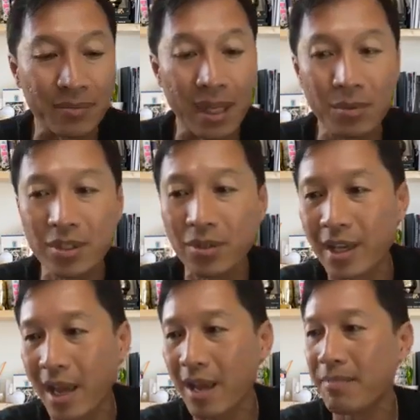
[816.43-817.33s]
And I was
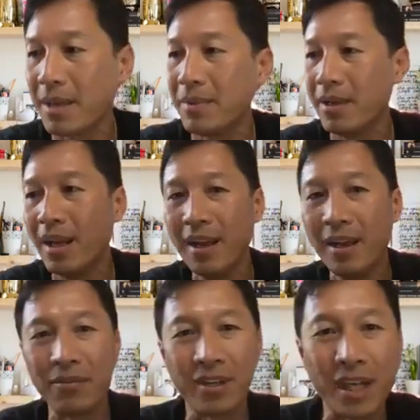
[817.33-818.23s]
okay maybe
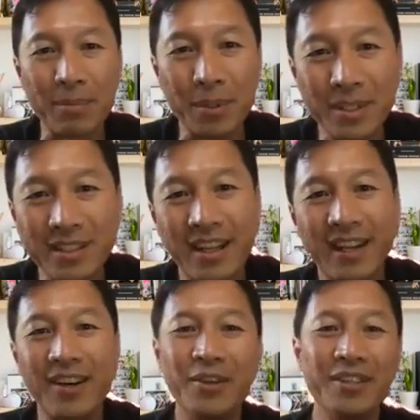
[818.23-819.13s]
for a couple of weeks. I'm like,
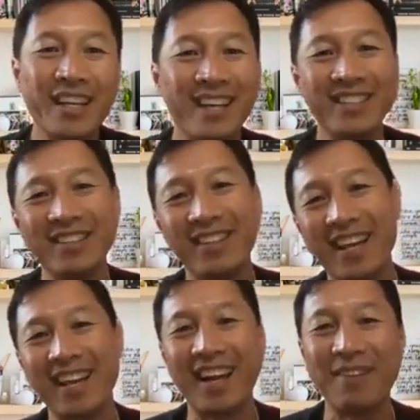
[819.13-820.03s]
oh, okay, you know,
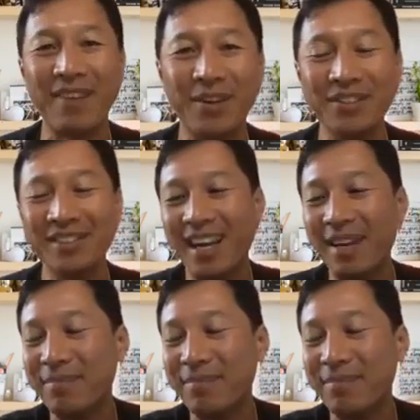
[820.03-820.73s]
like I have my own time.